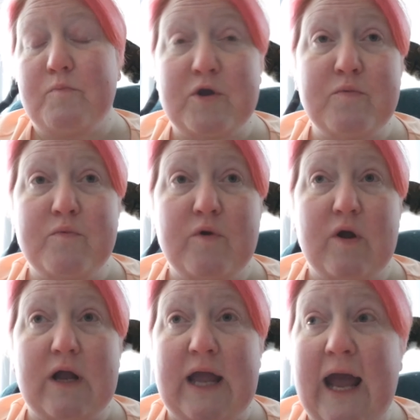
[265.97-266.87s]
But you
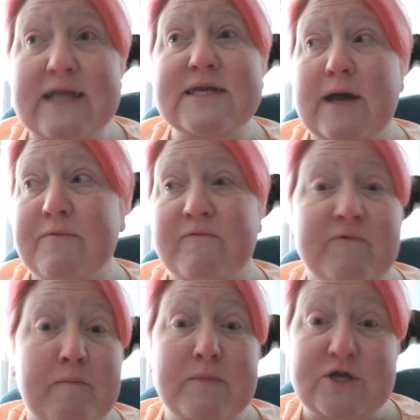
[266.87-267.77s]
can stop them
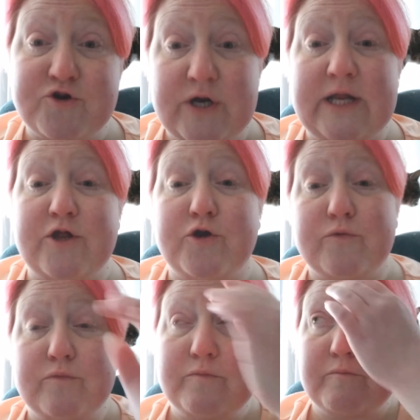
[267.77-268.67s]
from mistreating you